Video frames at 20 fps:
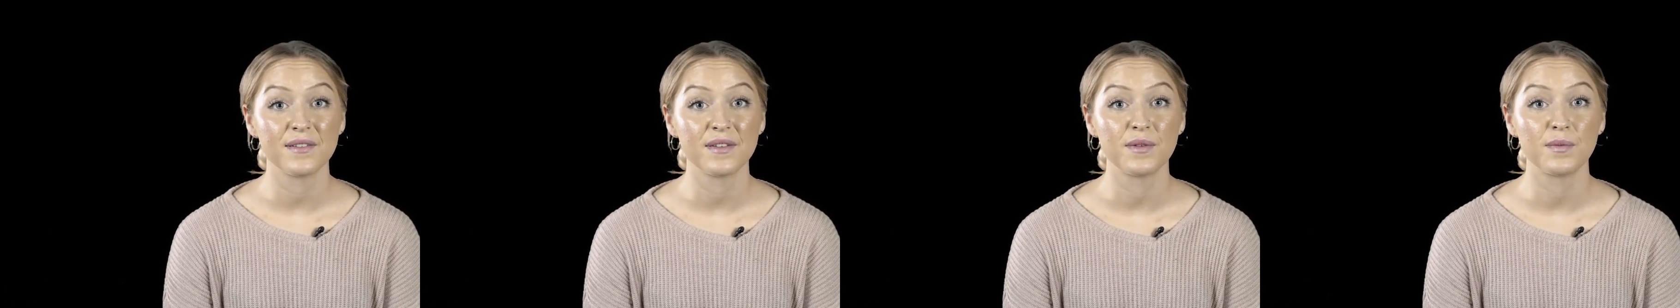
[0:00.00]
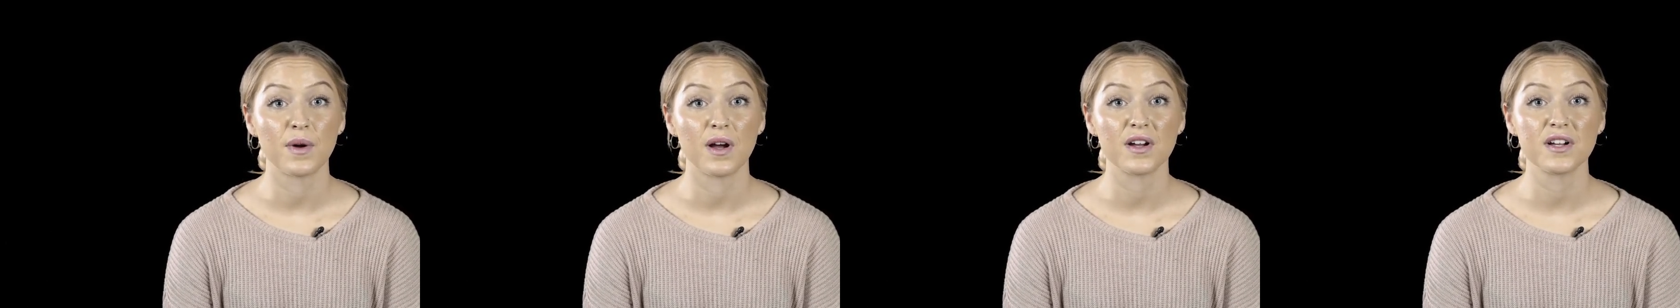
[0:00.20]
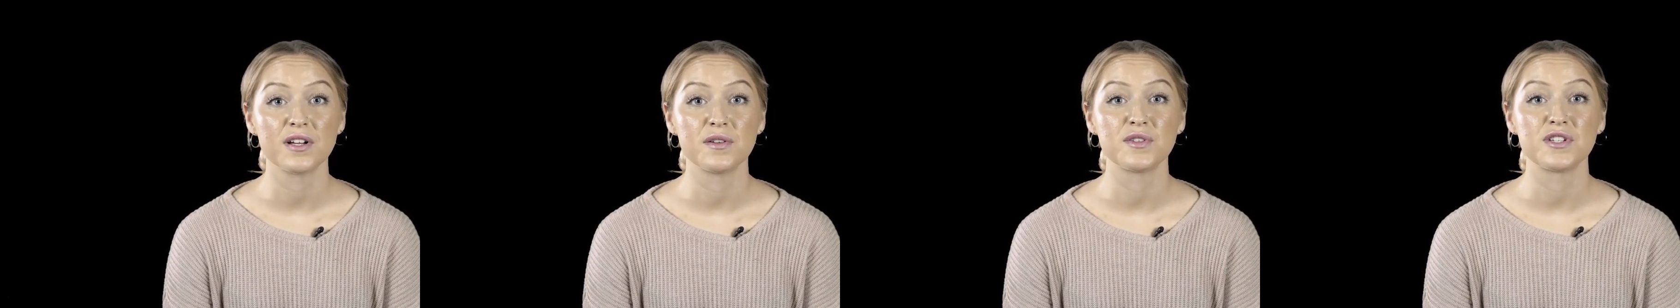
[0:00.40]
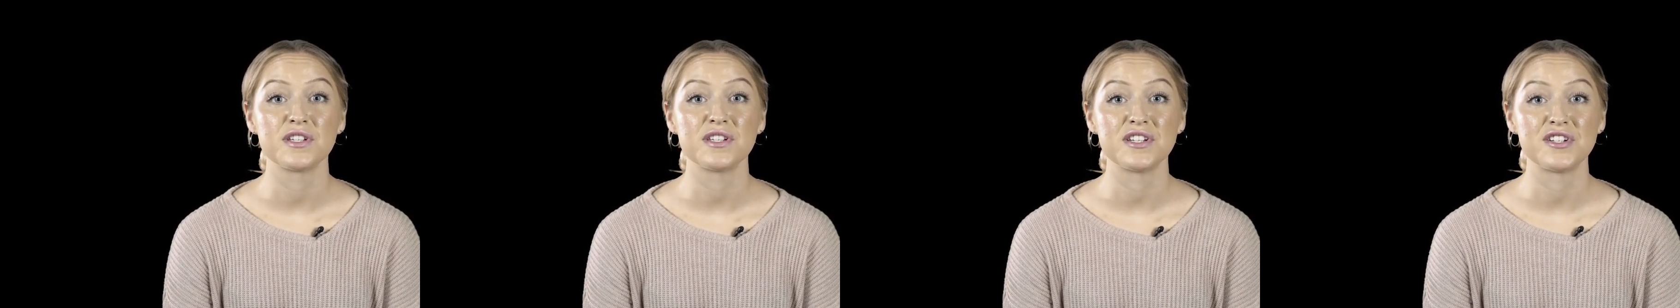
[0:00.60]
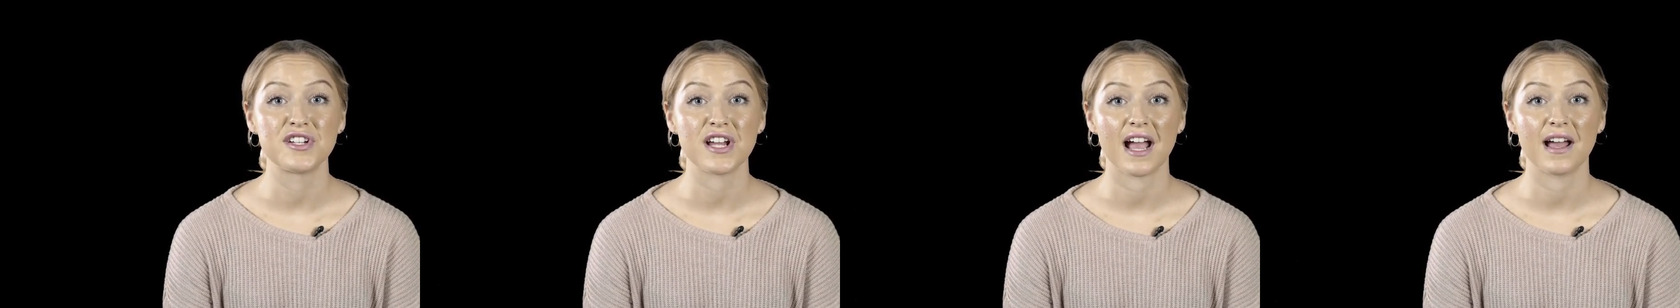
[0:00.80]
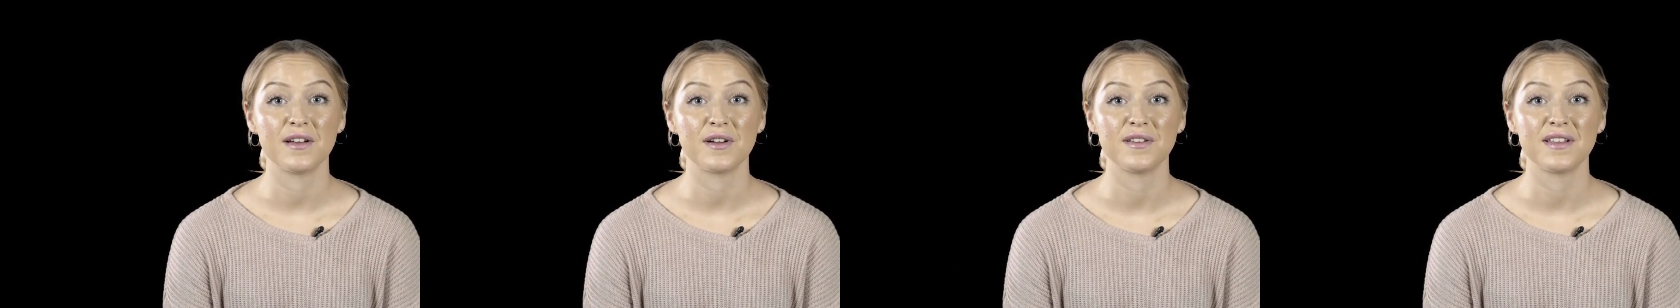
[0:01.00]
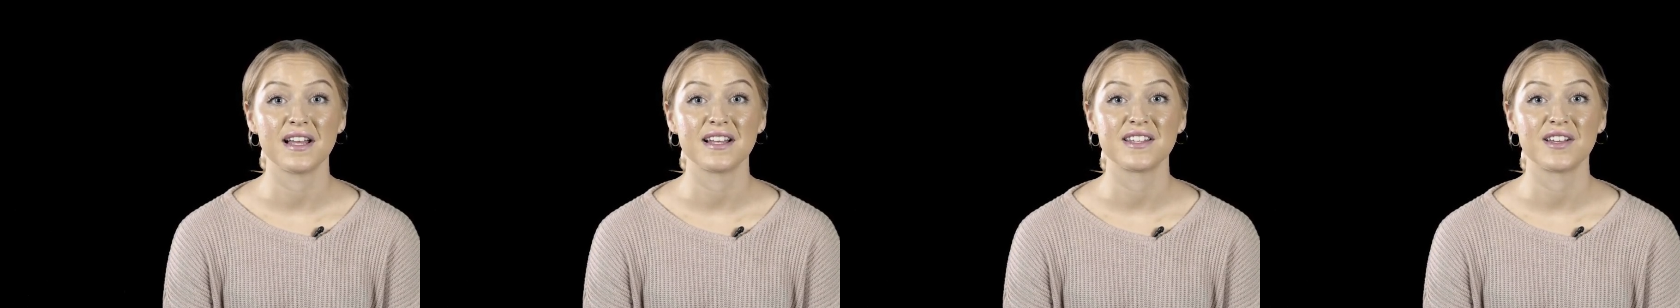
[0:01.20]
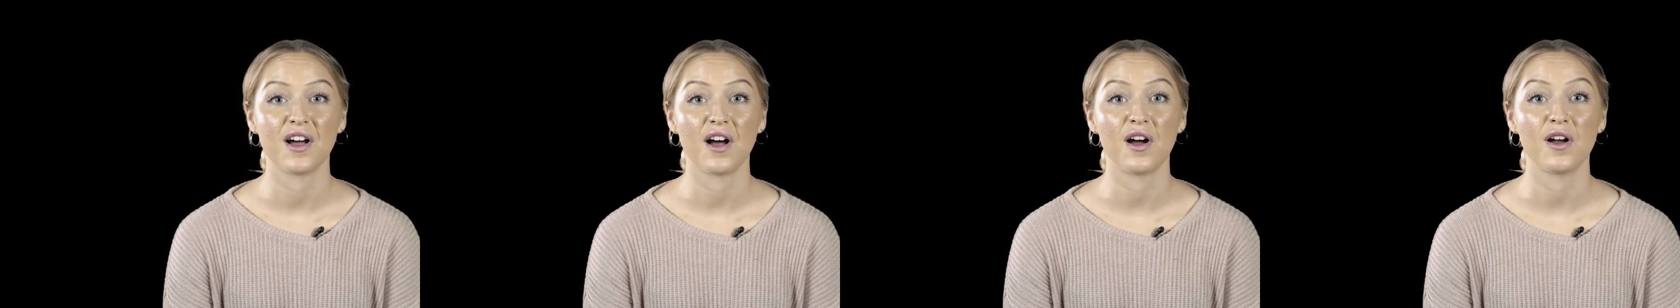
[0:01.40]
Welcome to the channel
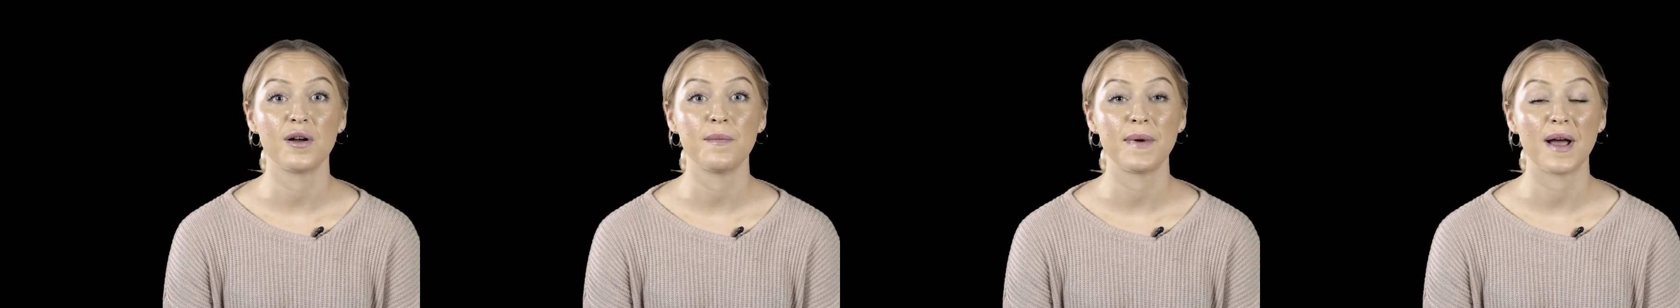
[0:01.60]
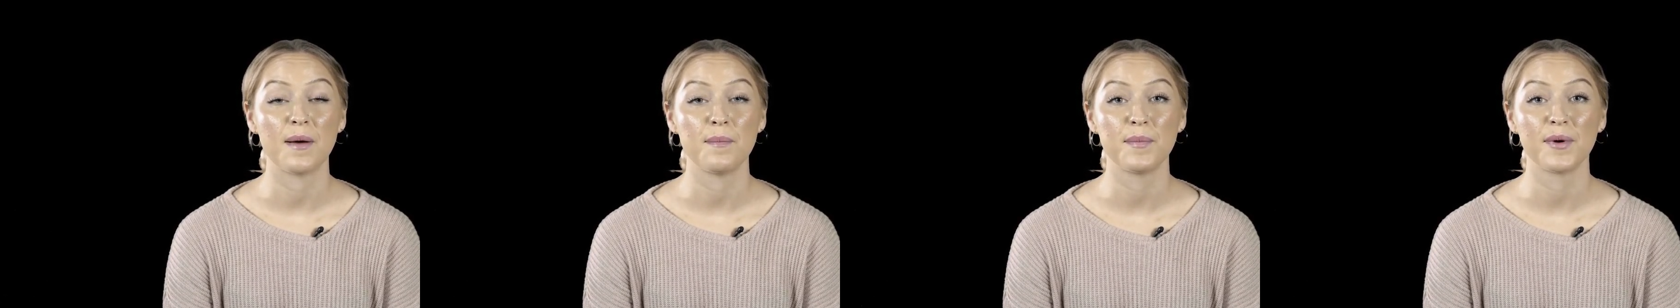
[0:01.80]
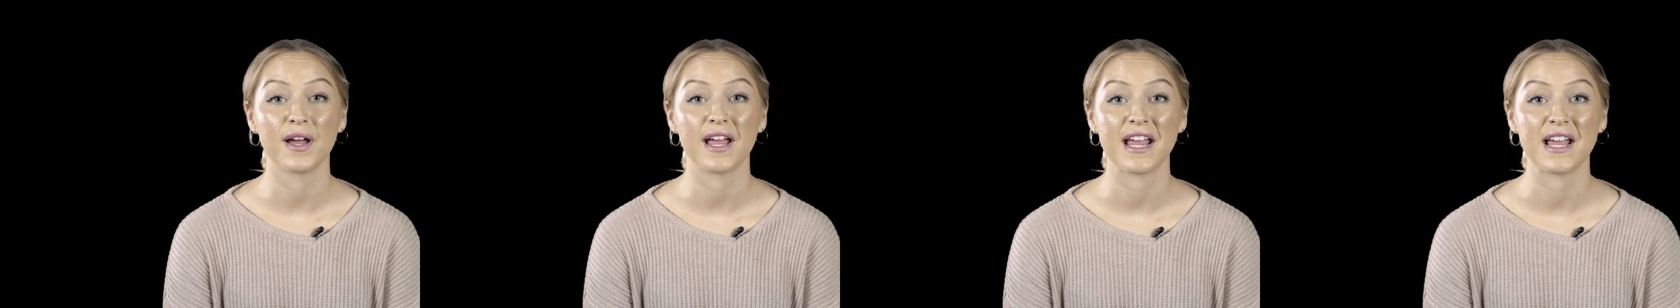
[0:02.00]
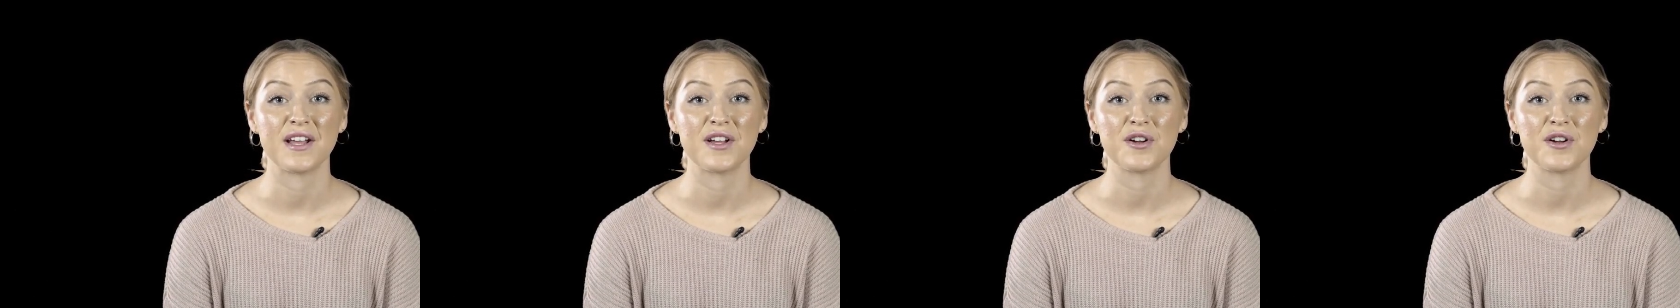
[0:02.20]
It's all about bringing